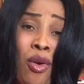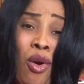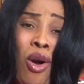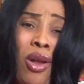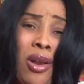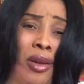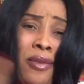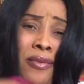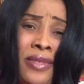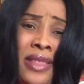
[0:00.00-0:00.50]

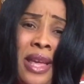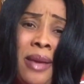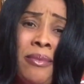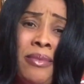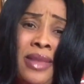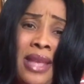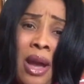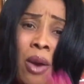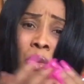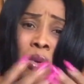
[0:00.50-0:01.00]
all of
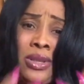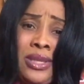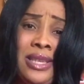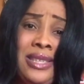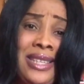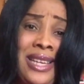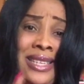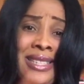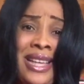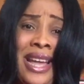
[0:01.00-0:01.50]
them, they are water
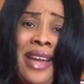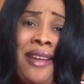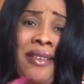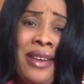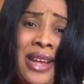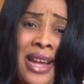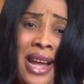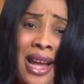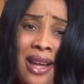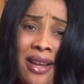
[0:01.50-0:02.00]
signs.
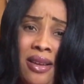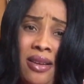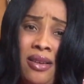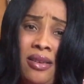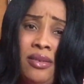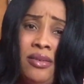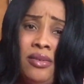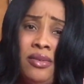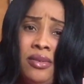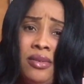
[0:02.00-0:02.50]
Erica.
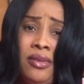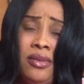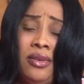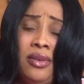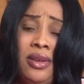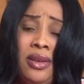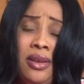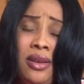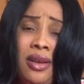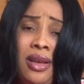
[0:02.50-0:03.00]

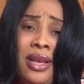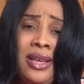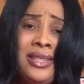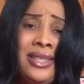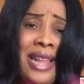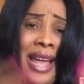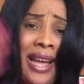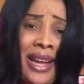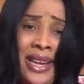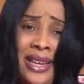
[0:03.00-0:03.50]

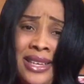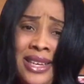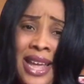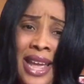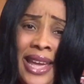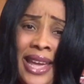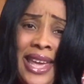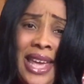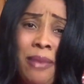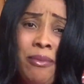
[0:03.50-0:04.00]
It's like
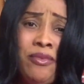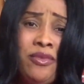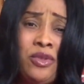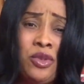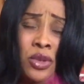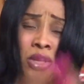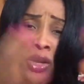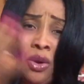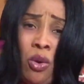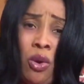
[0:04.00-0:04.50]
they came
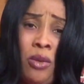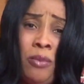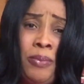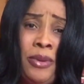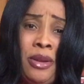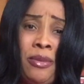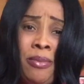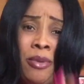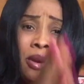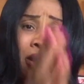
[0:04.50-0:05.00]
to the whole
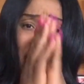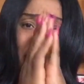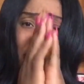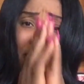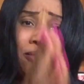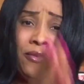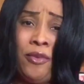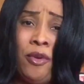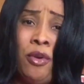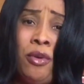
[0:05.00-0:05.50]
Big Brother
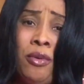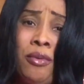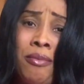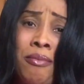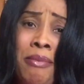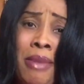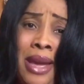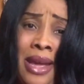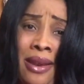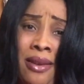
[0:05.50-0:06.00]
for
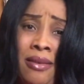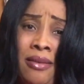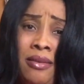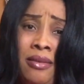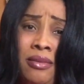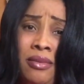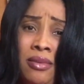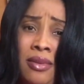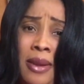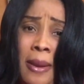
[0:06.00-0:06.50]
men.
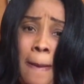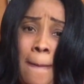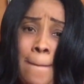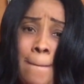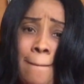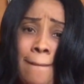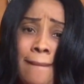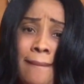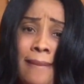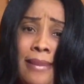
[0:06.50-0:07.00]

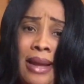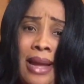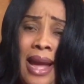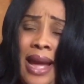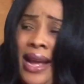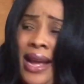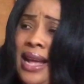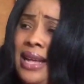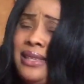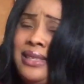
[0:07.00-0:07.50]

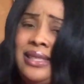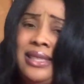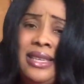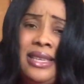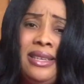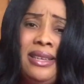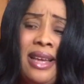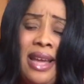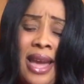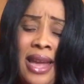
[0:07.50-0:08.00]
I can't
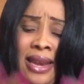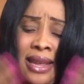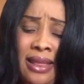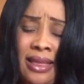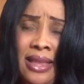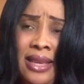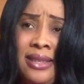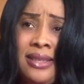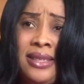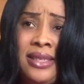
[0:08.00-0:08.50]
see
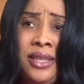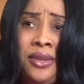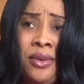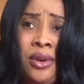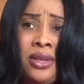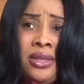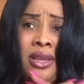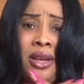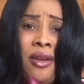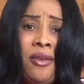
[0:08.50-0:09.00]
anything
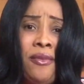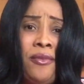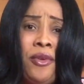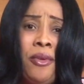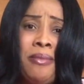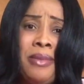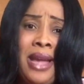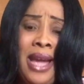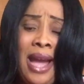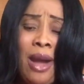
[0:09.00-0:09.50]
serious
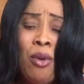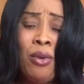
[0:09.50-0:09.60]
from their